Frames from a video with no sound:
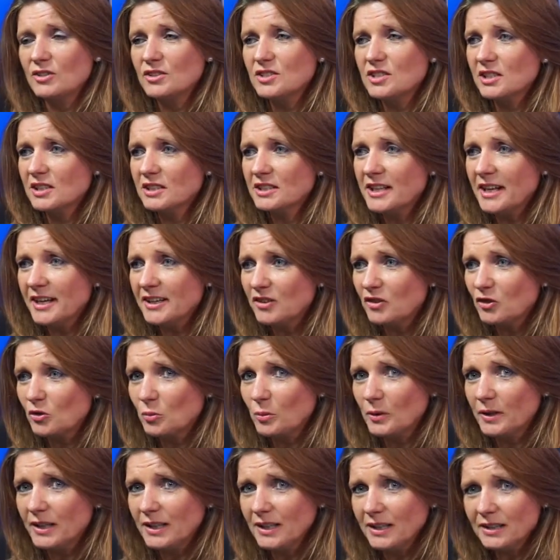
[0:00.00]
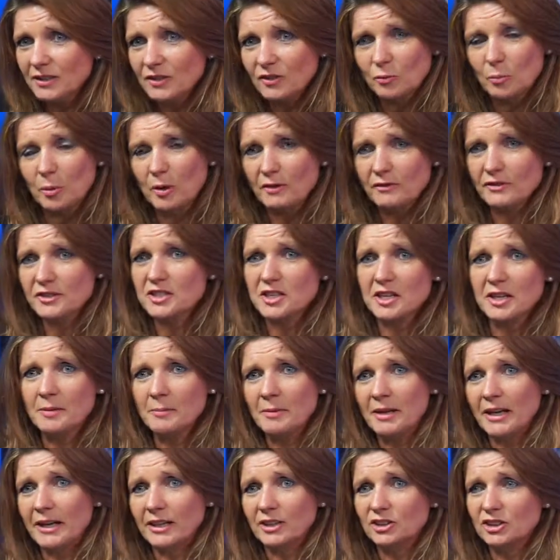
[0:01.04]
until next week, it's perfect
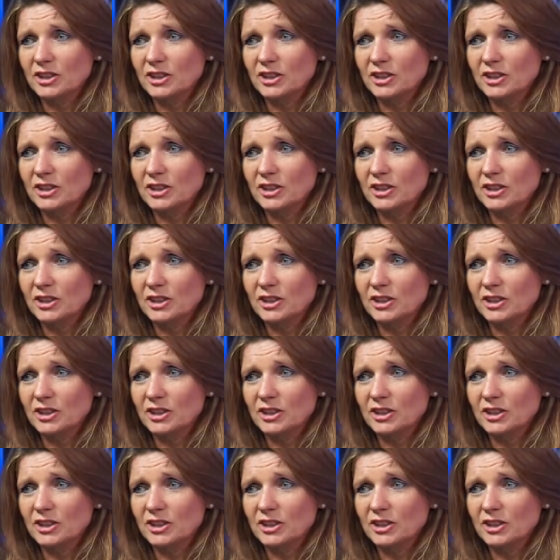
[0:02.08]
timing,